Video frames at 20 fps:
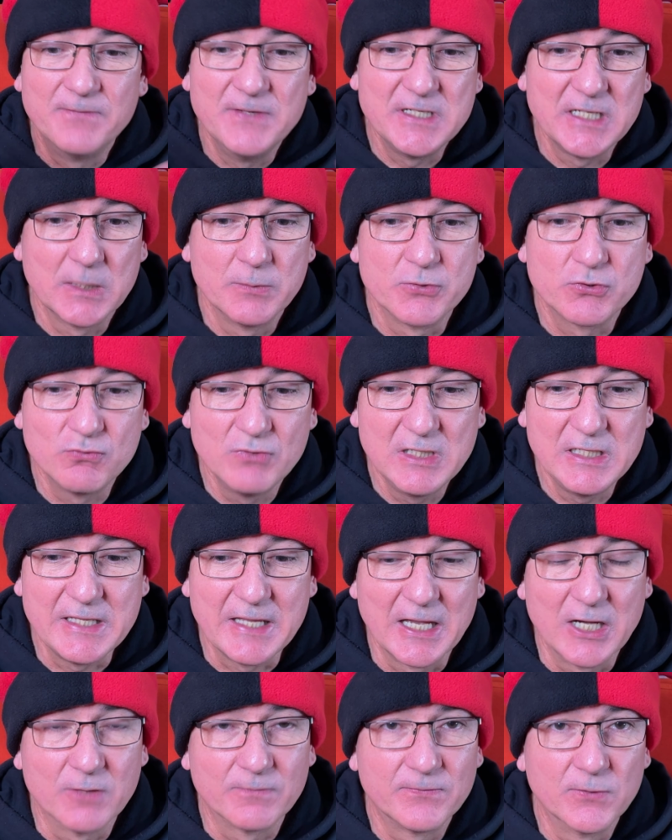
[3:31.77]
Video was really
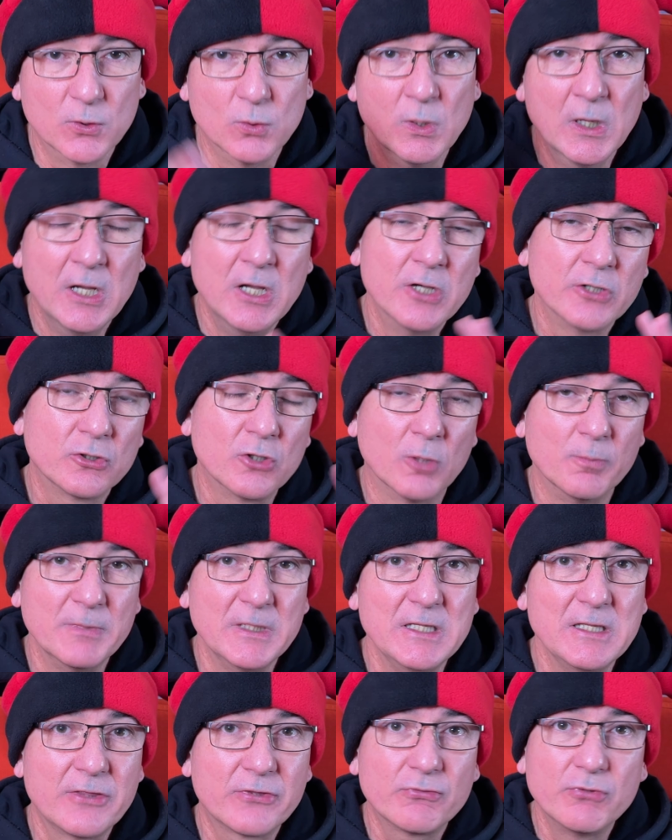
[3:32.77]
helpful, got
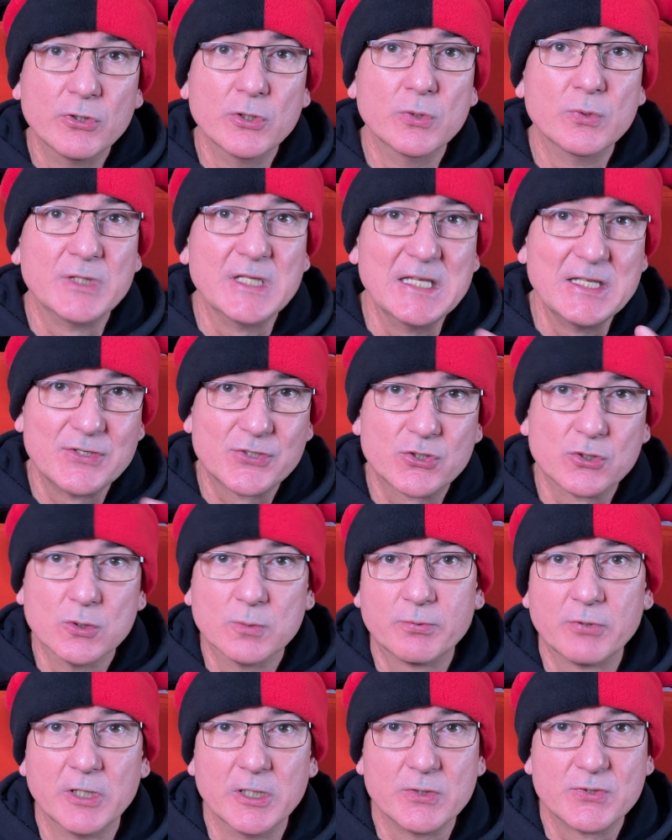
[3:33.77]
me through the install
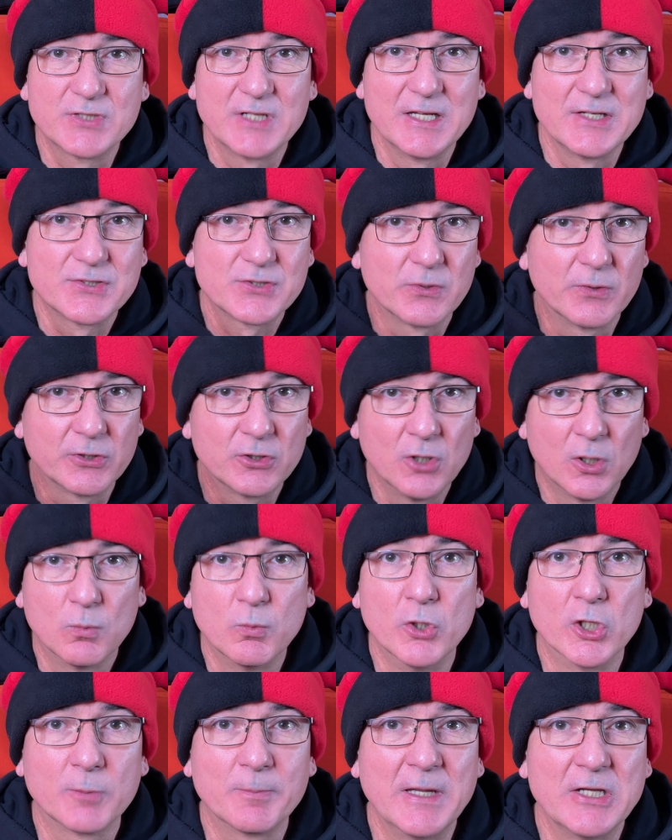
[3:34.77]
process, so I got
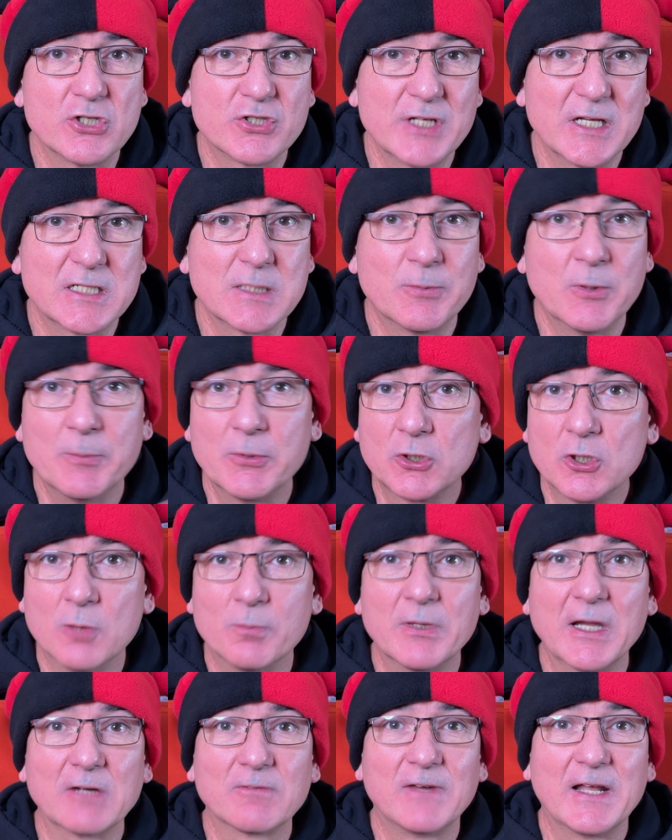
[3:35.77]
Workbench set up on my
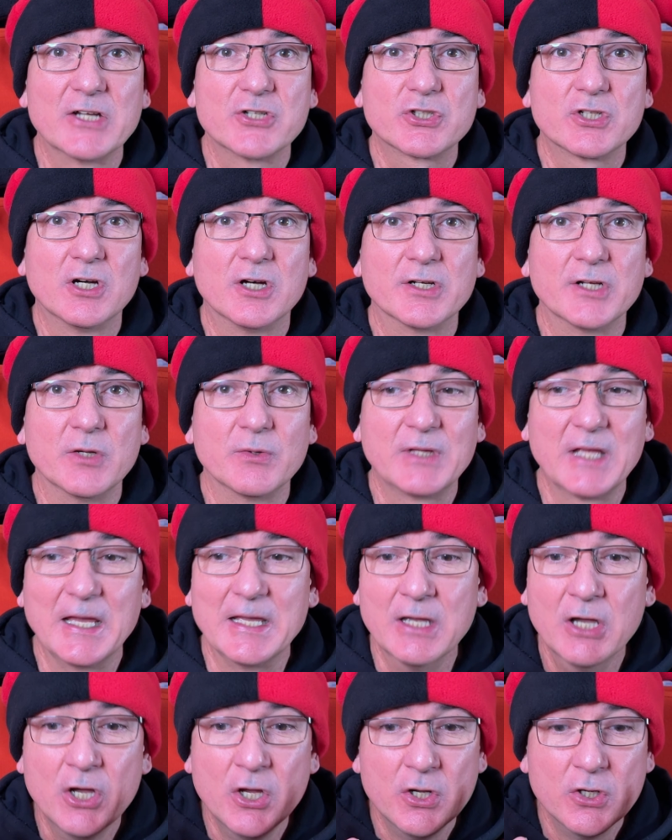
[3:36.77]
compact flash card
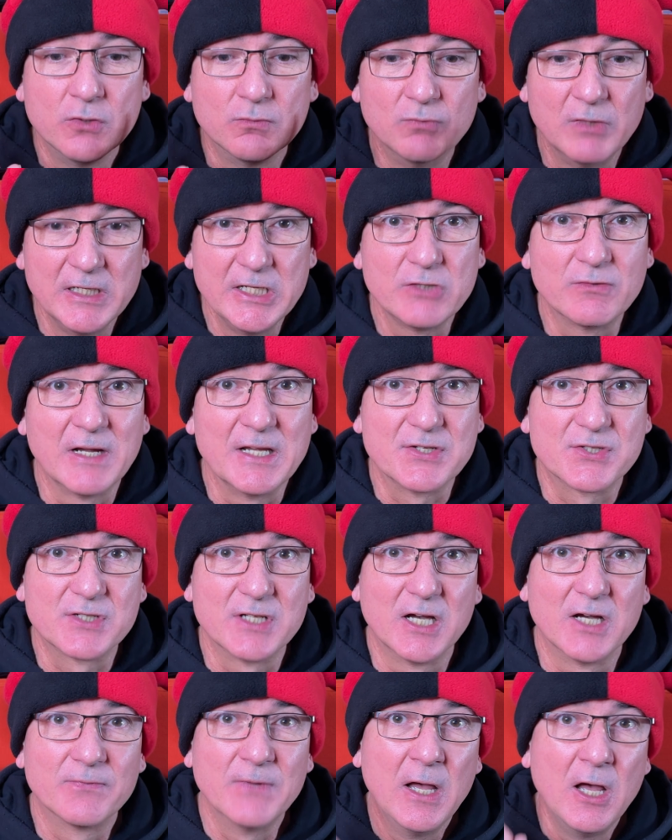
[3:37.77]
okay. Really great
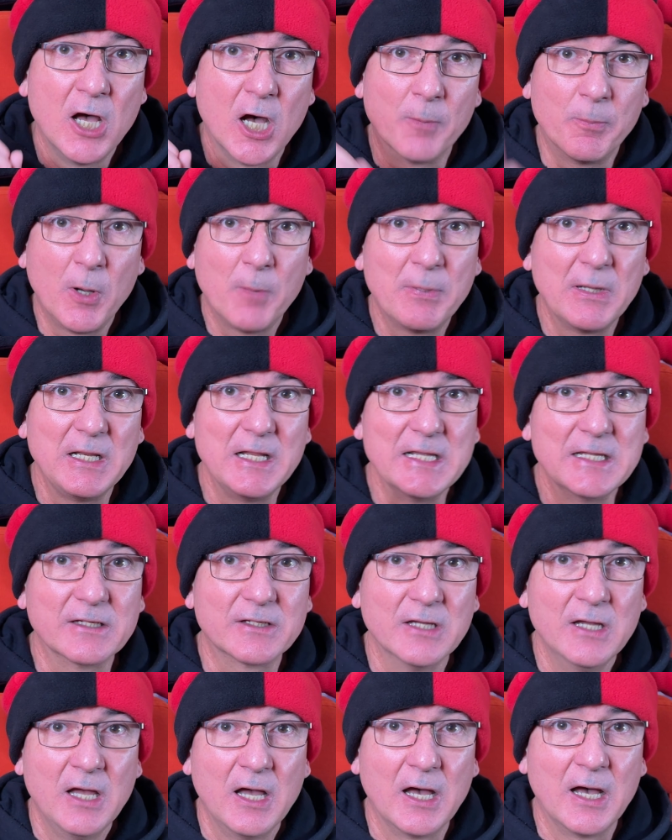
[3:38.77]
stuff. I'll pop a
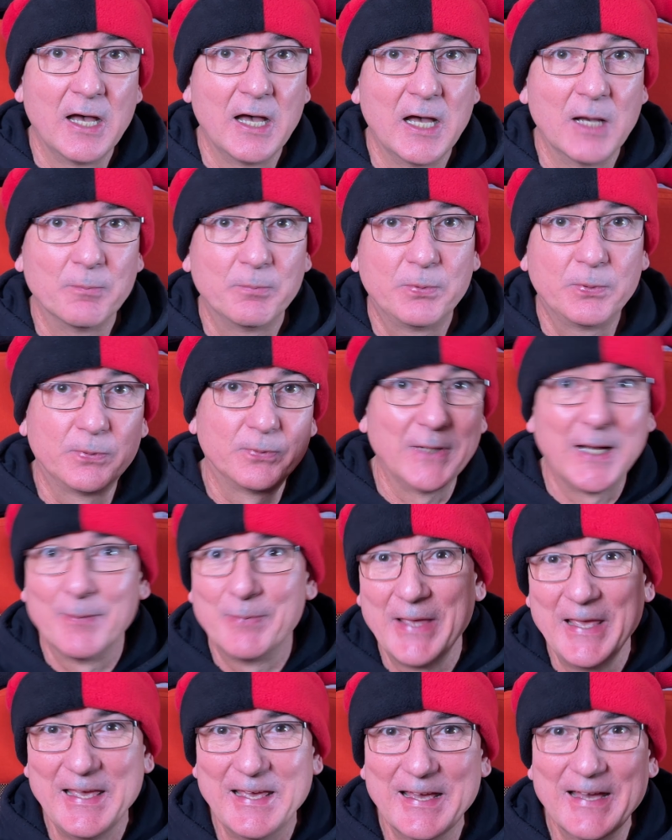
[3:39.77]
link up, up
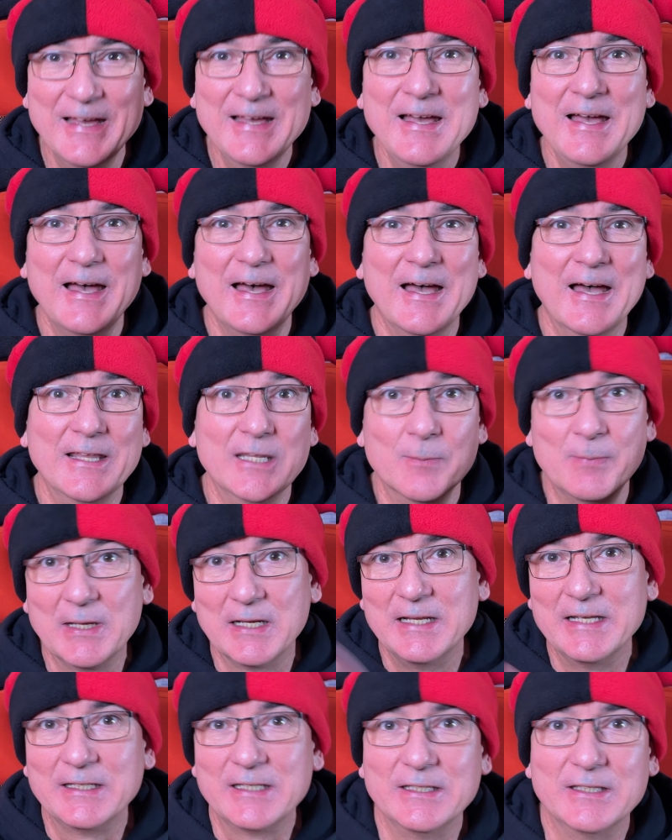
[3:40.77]
here and there'll be a
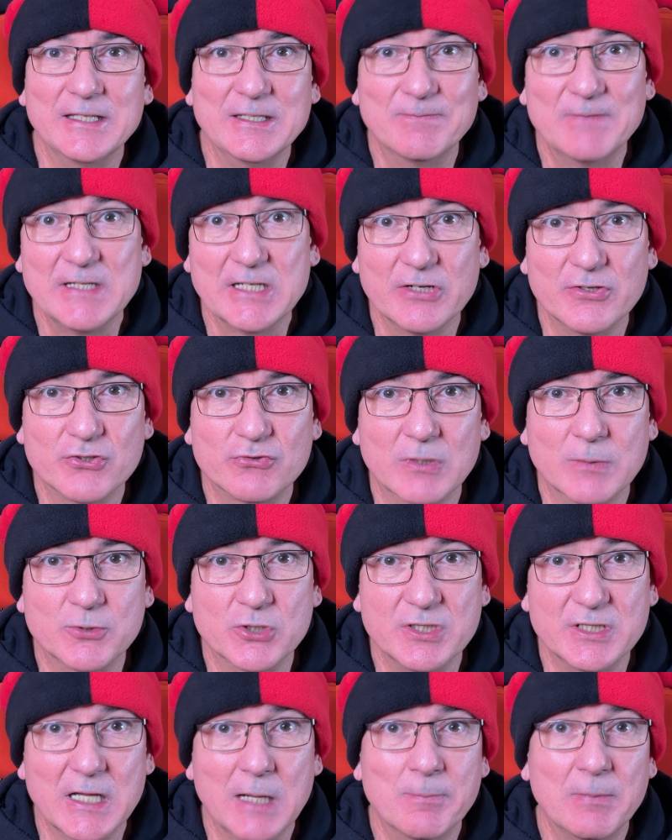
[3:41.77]
link in the video
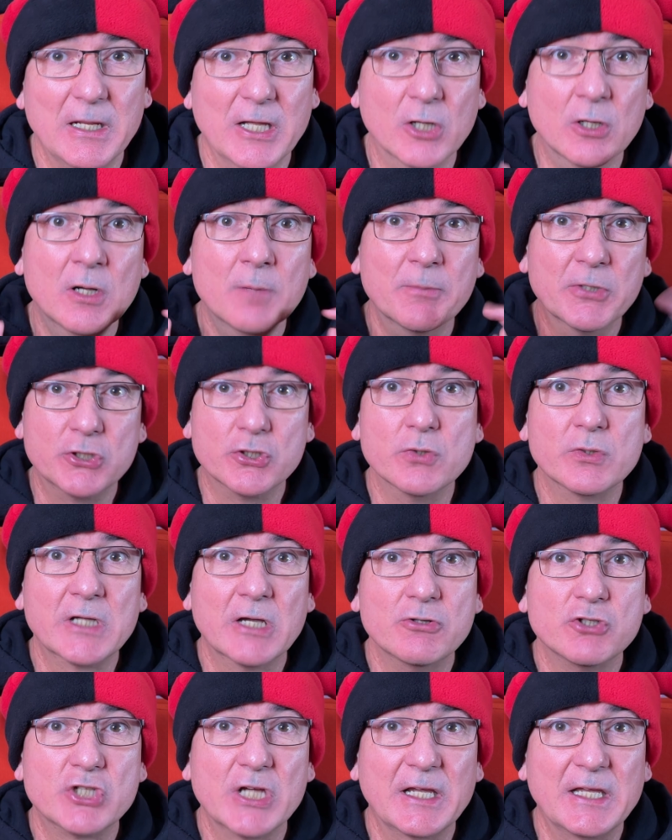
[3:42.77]
description down below. But do
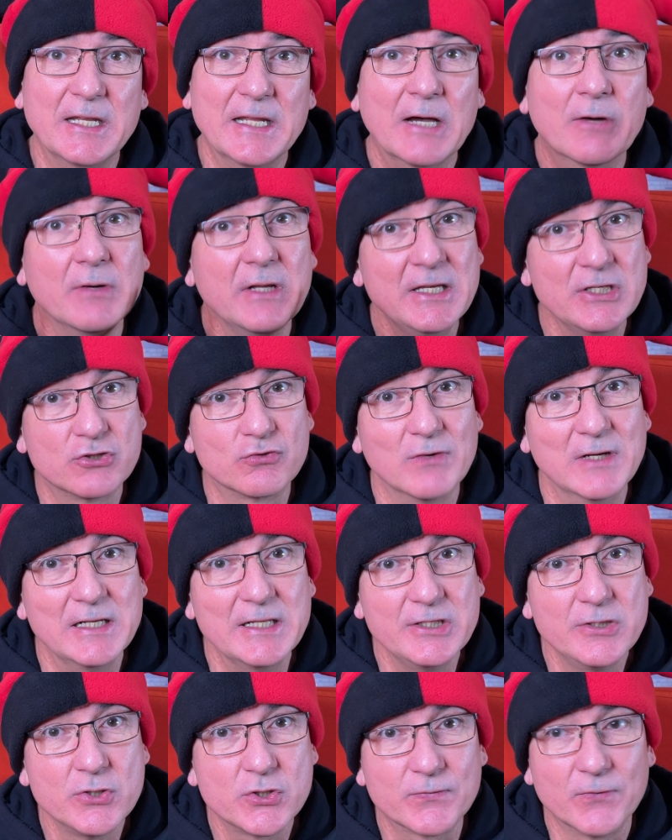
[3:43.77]
go and check it out, it's really
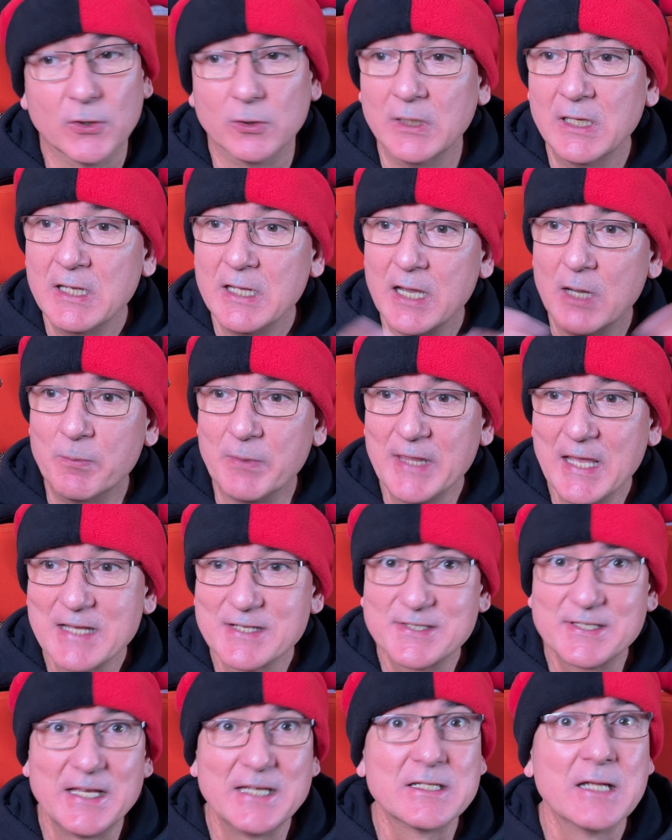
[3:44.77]
useful. And with
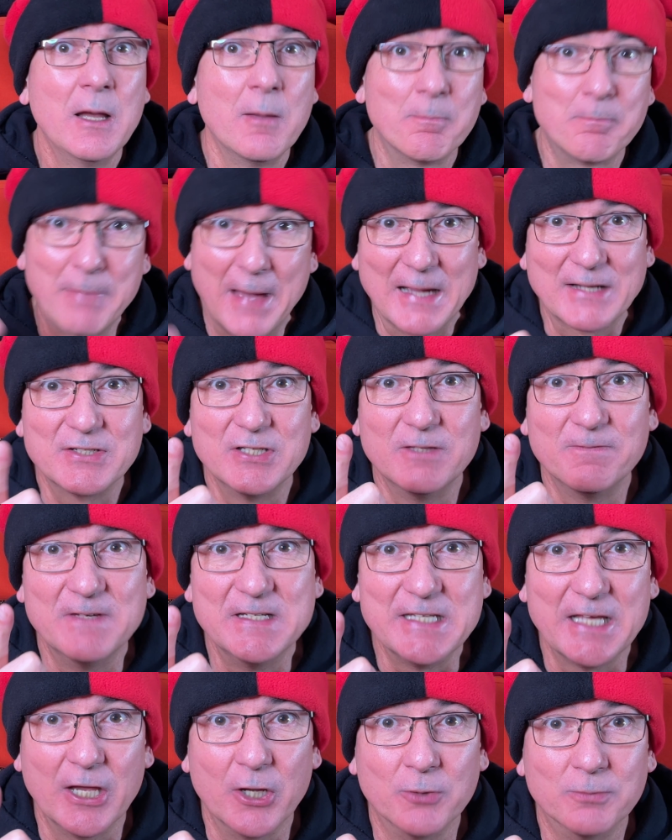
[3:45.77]
that said, back to the
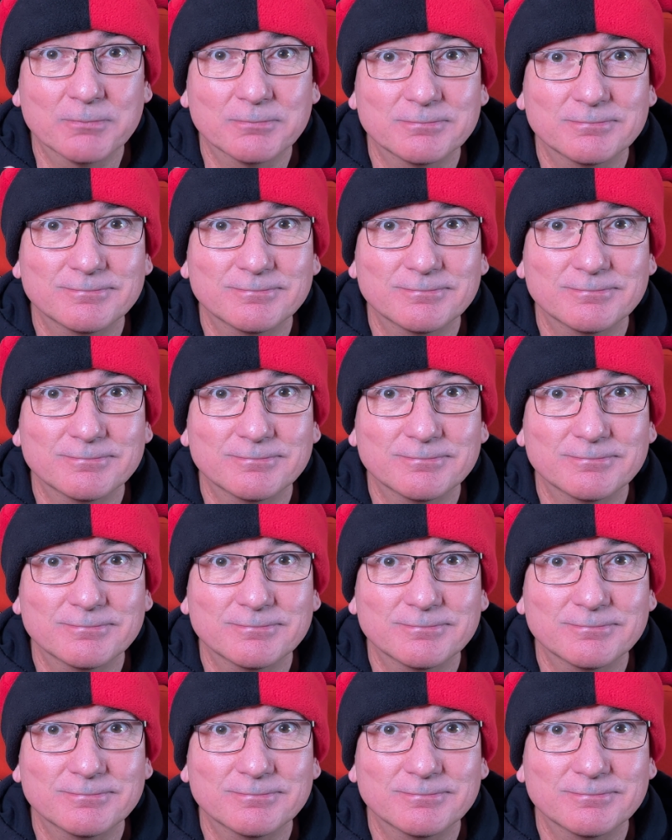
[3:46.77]
video